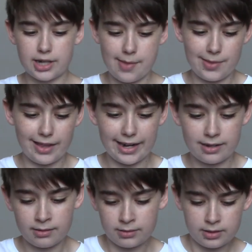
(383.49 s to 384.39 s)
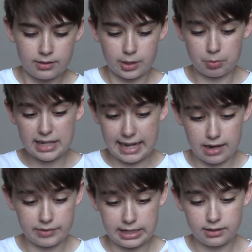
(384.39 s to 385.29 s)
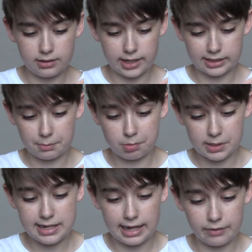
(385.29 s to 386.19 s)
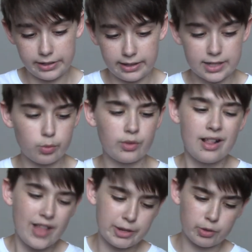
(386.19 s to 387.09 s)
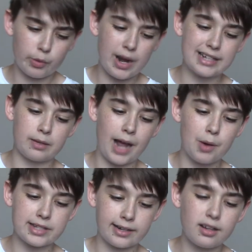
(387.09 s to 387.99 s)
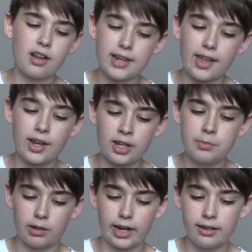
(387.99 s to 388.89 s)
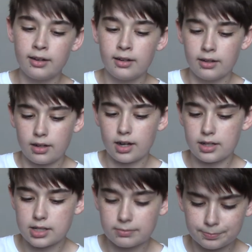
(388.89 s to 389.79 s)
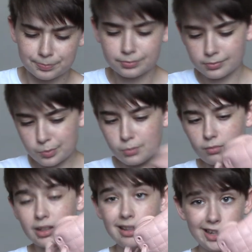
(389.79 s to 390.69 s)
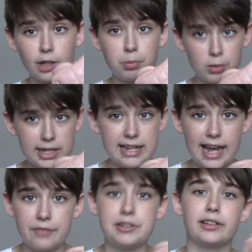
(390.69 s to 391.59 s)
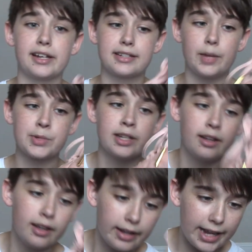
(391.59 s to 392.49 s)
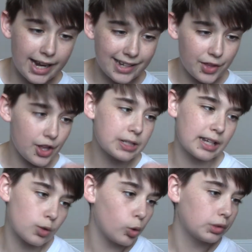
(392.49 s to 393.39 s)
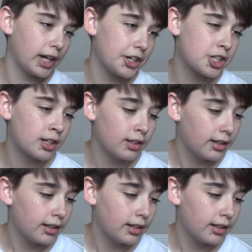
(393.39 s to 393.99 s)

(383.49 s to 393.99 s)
And they like they're pretty heavy. Like they're pretty heavy. That's what that's one of the ways I was like, oh yeah, that could be right, because they're pretty heavy lace tips. And I thought that was, a cool touch.